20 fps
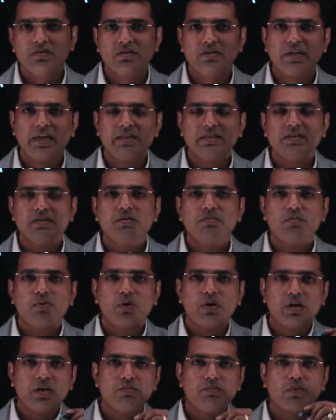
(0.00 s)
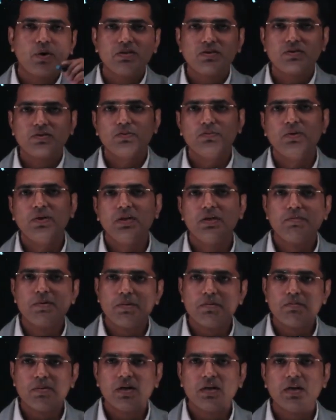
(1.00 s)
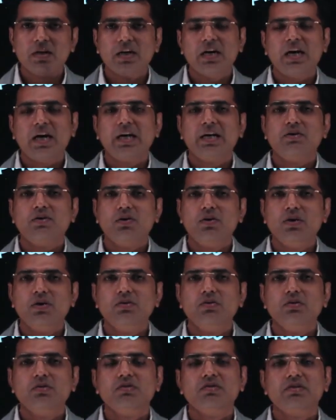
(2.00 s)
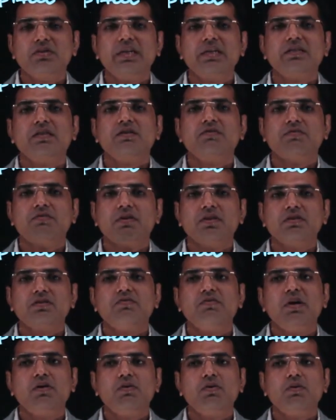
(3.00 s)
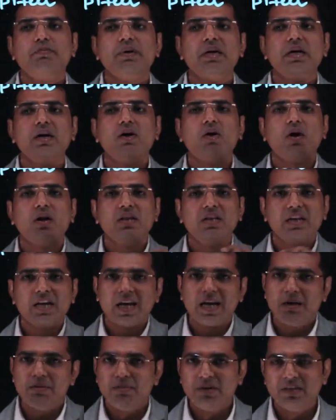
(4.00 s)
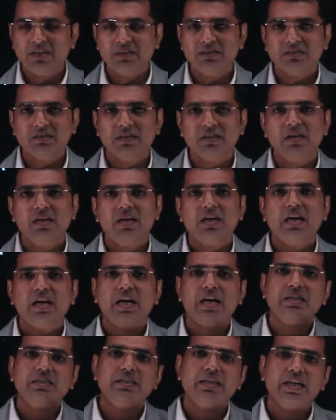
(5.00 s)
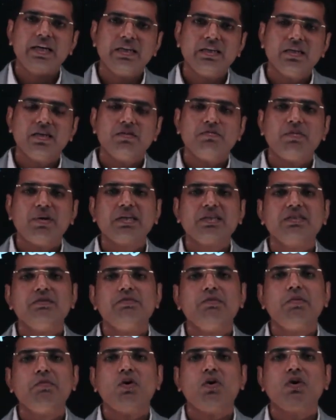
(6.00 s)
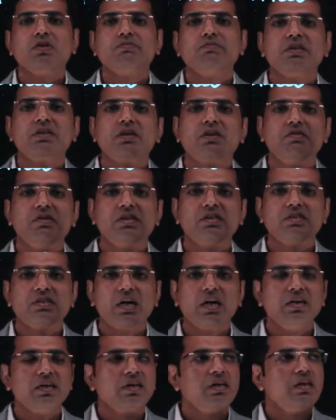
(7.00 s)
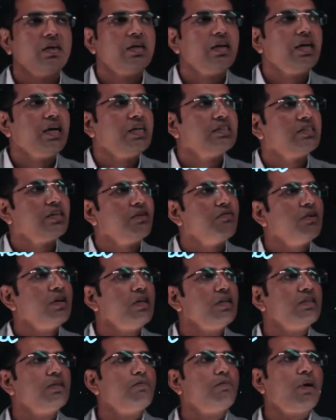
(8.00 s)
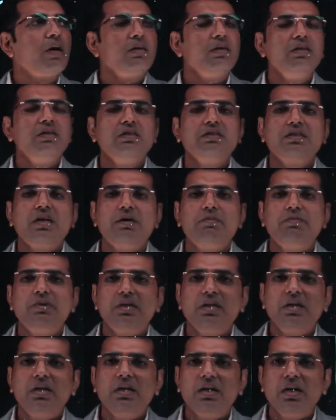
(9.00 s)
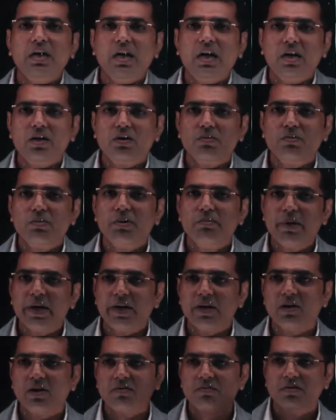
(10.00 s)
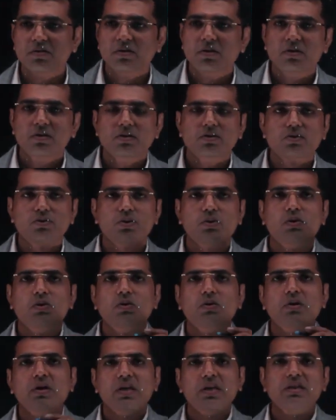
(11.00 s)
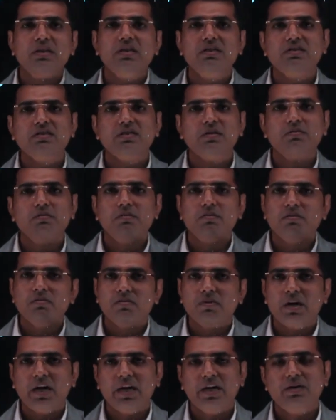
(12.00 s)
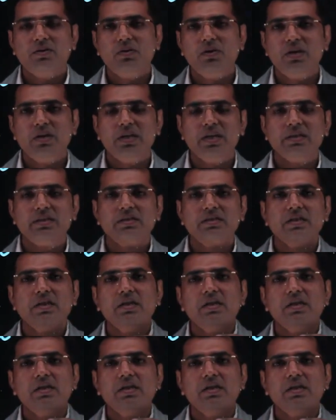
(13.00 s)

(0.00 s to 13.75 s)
that in points to be remembered, I told you that first we have to pay all the liabilities and then maximum loss method will start as and when the partner's capital are to be paid off. So in this sum, I told that